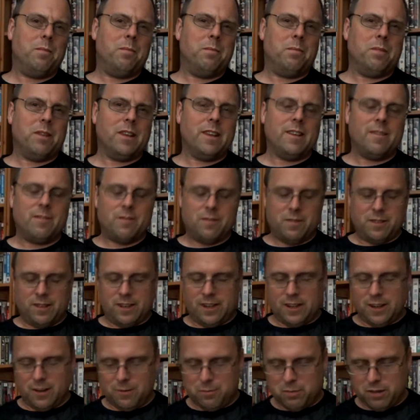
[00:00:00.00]
Believe it or
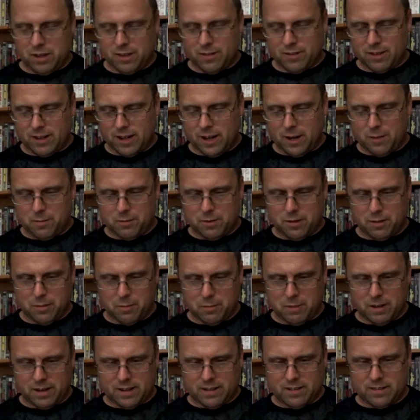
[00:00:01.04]
not, I'm not a
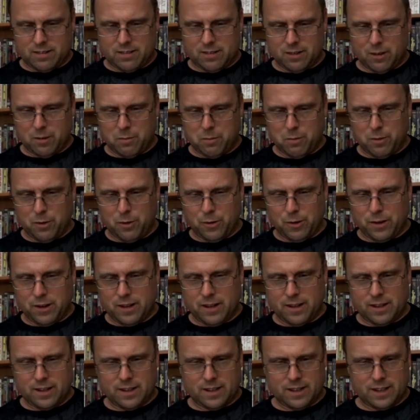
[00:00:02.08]
big
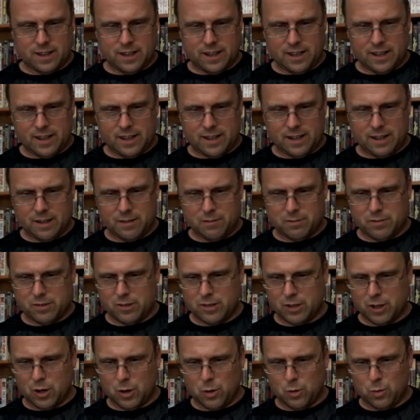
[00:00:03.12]
snowboarder.
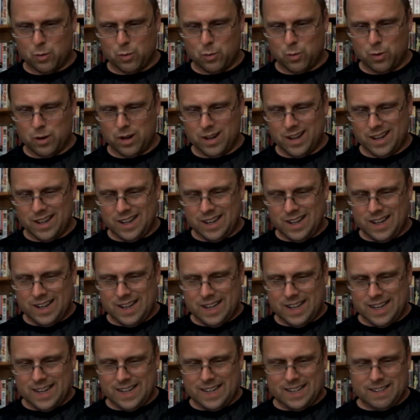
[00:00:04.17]
So
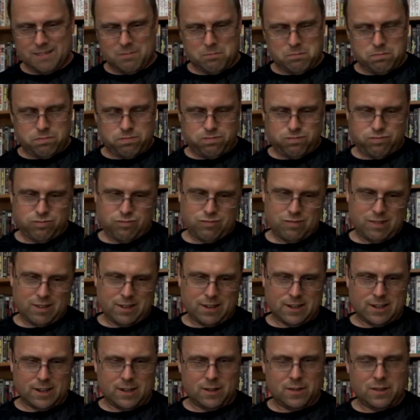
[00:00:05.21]
I
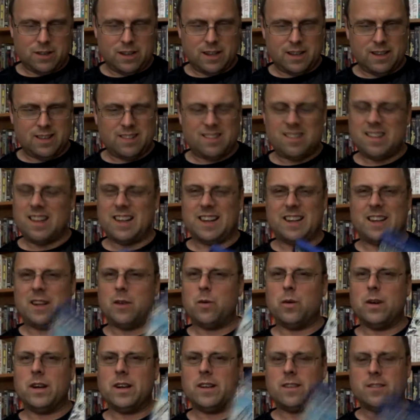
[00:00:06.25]
don't know, like
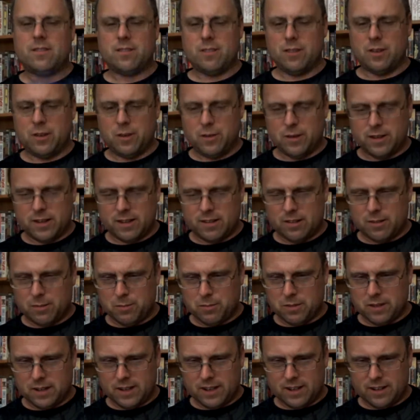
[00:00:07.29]
£1, £2 or
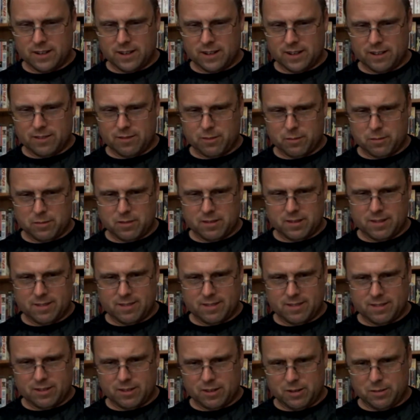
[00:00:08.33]
something. I got this from a charity
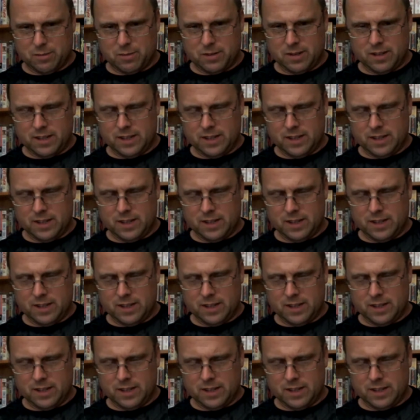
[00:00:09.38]
shop.